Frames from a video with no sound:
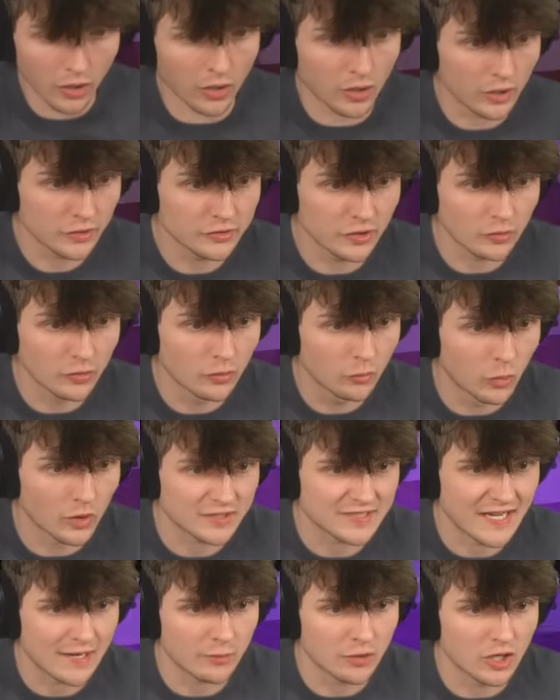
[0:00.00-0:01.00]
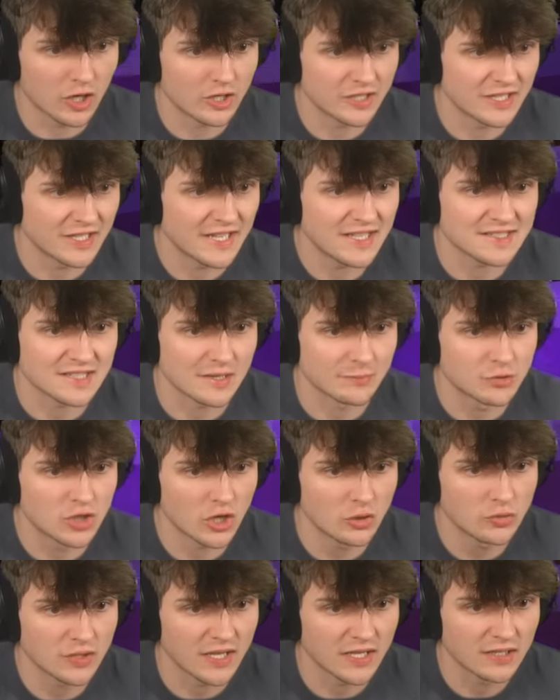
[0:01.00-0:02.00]
I don't know what a Tower Guardian is, and I'm
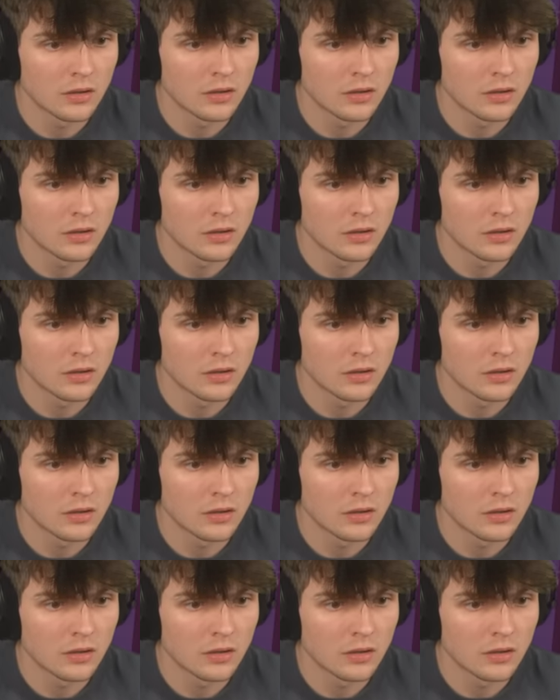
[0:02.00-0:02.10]
choking.